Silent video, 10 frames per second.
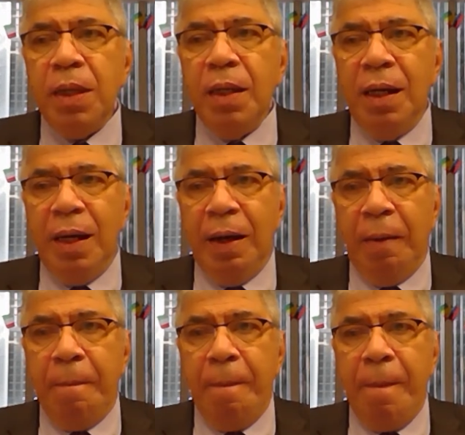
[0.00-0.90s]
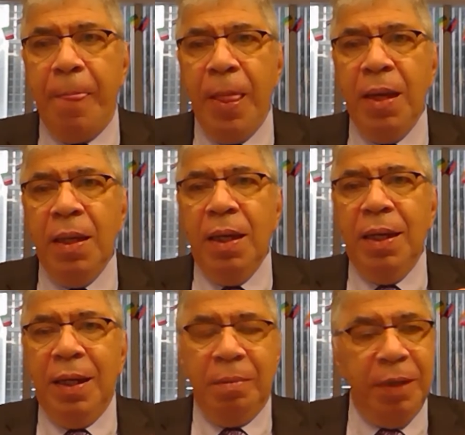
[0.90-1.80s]

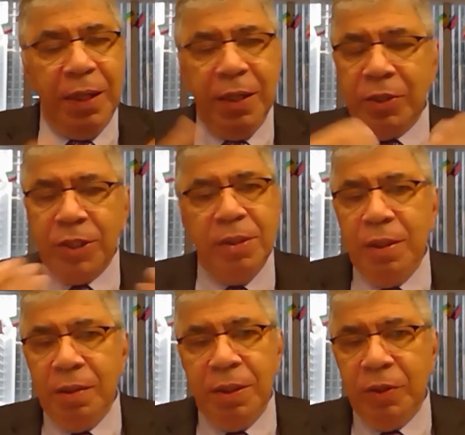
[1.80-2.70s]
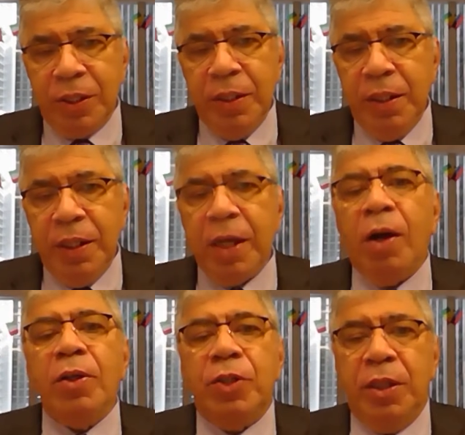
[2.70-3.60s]
there is clearly
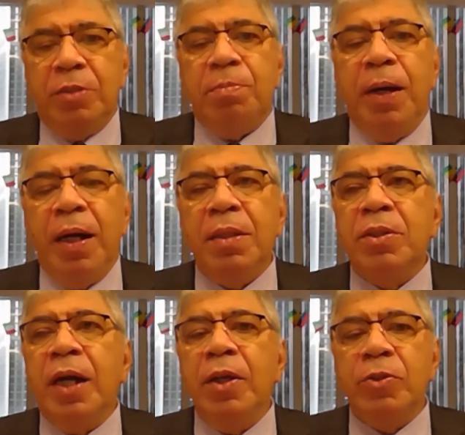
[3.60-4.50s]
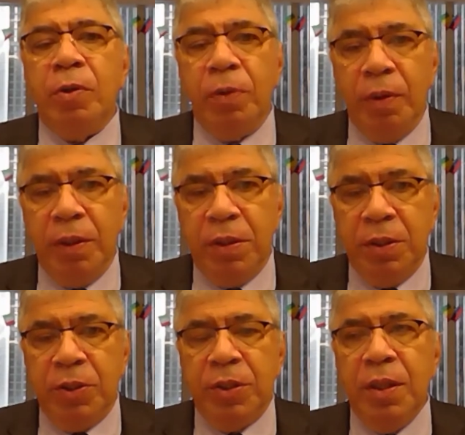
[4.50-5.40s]
conscience by the Chinese
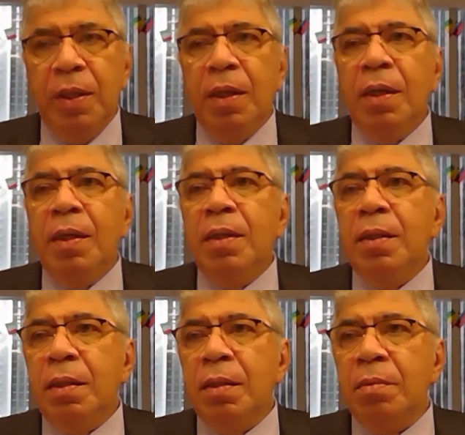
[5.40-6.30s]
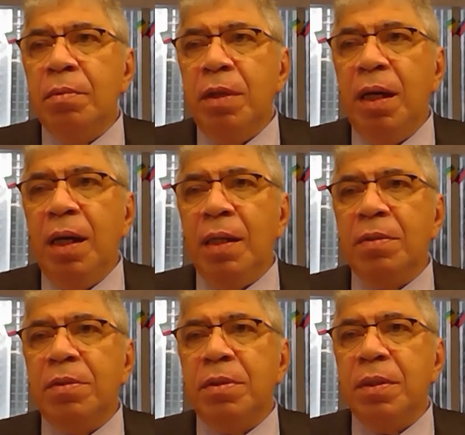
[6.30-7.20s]
authorities
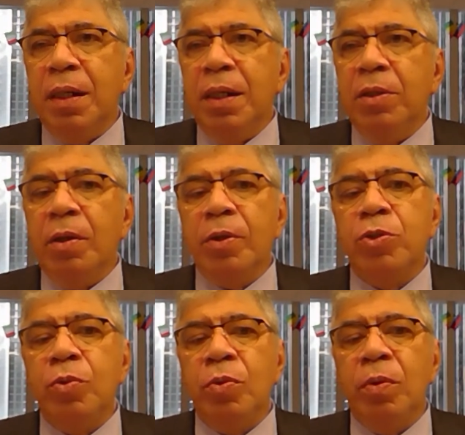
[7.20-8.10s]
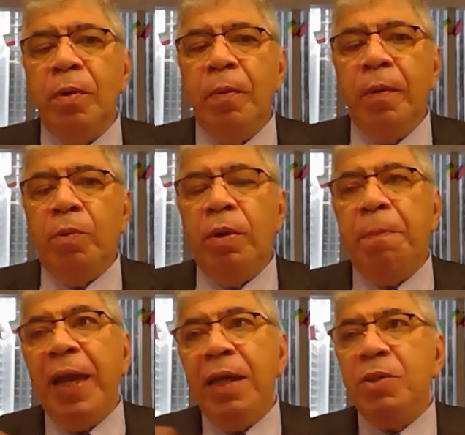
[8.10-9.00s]
that in order to
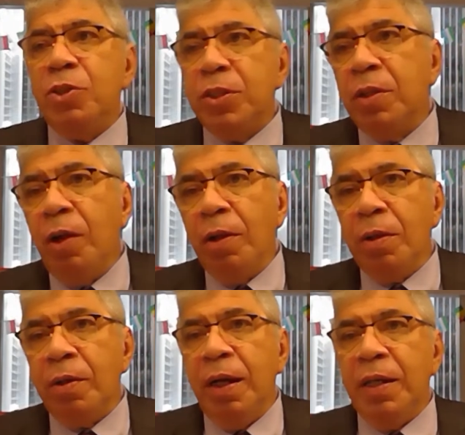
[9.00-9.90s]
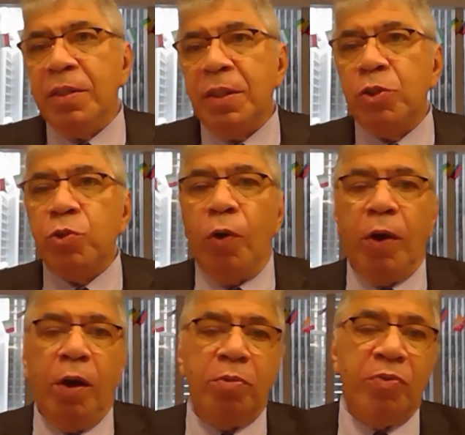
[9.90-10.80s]
replace the dollar as a
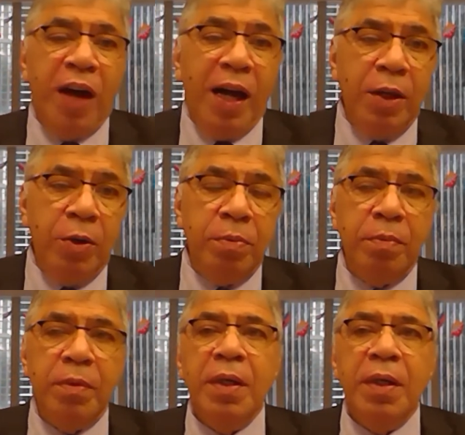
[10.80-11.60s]
store of value,